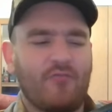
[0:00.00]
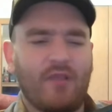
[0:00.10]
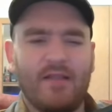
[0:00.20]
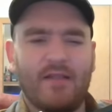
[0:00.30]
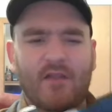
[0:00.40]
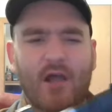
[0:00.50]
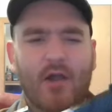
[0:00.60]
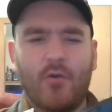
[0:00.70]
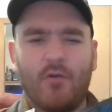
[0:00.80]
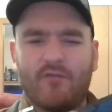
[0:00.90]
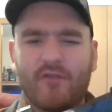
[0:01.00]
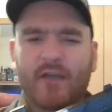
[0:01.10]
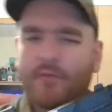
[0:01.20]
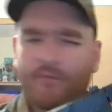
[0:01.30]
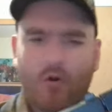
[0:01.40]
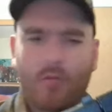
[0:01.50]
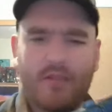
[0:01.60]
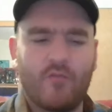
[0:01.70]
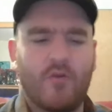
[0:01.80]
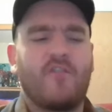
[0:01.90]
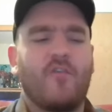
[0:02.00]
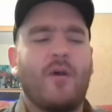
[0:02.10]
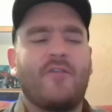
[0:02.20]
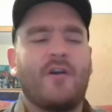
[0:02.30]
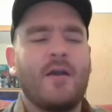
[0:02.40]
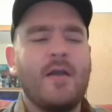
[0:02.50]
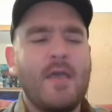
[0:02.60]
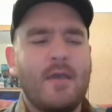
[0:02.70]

really it's not going to affect performance whatsoever,